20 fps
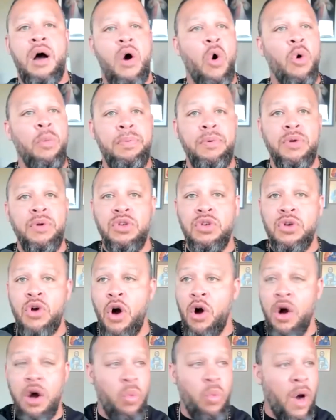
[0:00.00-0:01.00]
open,
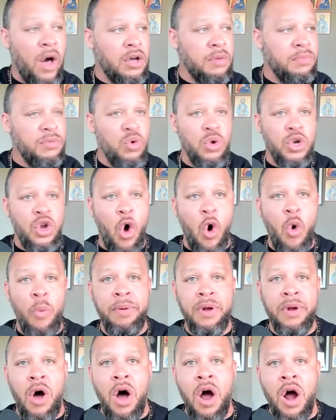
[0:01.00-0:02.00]
welcome you with
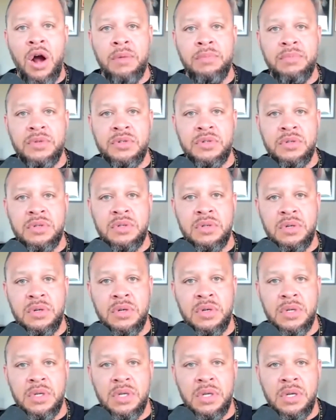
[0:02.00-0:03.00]
open arms.
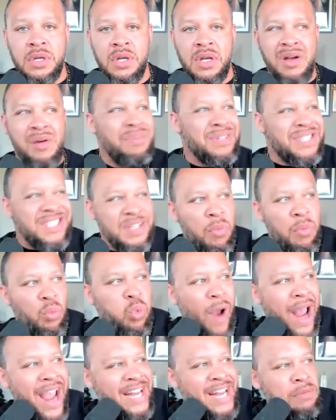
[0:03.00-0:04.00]
But
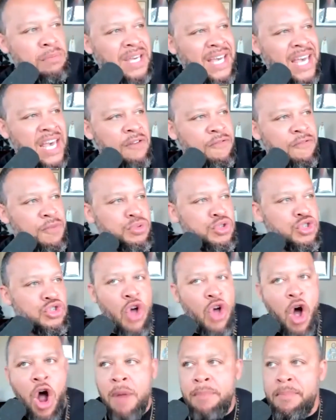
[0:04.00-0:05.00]
some random kid from
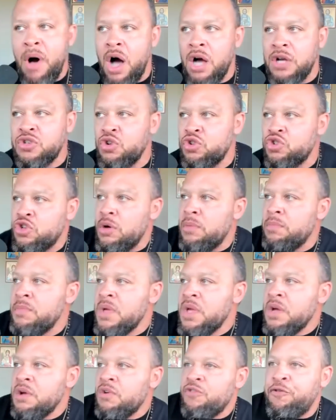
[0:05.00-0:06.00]
Starbucks or
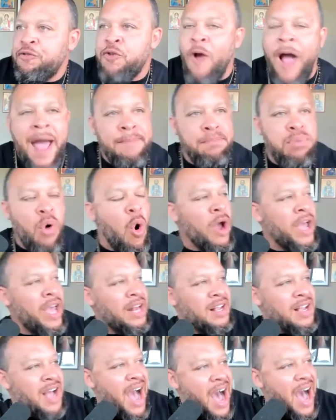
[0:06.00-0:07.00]
some frat boy
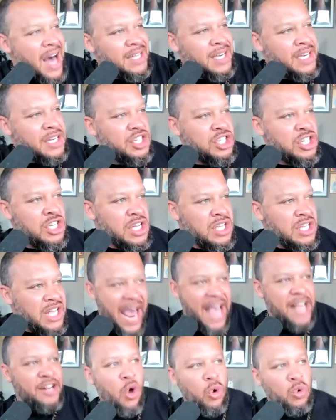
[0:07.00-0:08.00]
at college
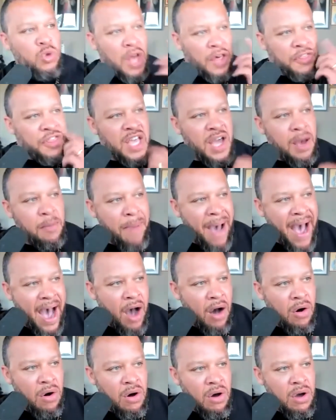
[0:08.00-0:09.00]
that I know nothing
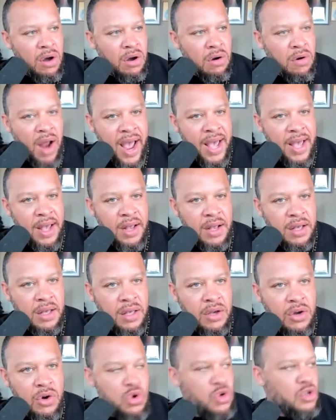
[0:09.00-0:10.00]
about, right?
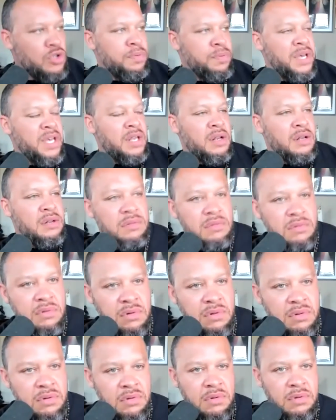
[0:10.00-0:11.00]
Who's been
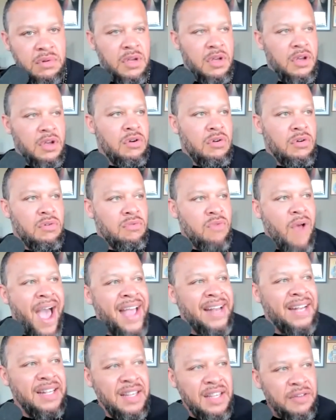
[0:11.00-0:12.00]

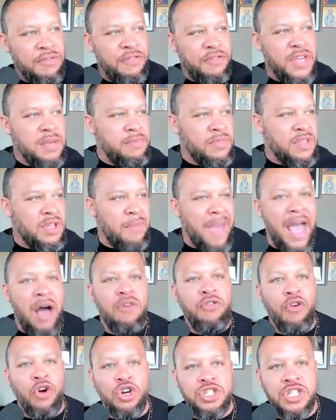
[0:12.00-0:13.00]
riding the, fem- the
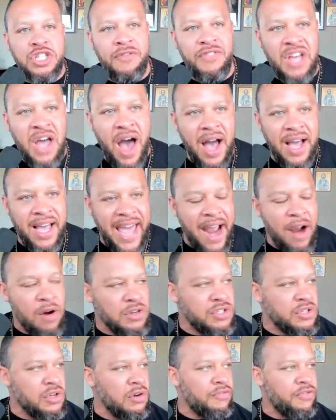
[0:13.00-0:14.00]
male version of the cock
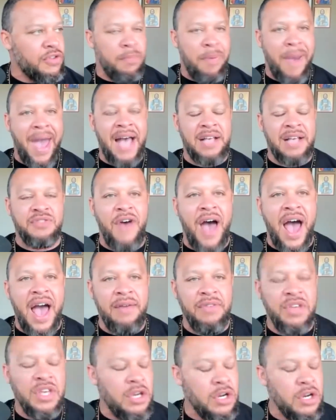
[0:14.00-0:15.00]
carousel for the past
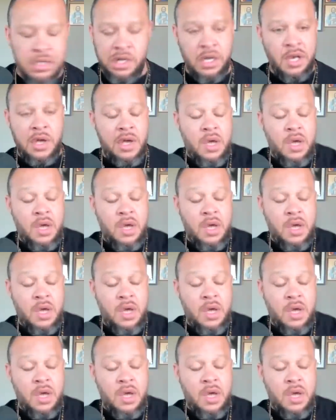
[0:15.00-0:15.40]
five years.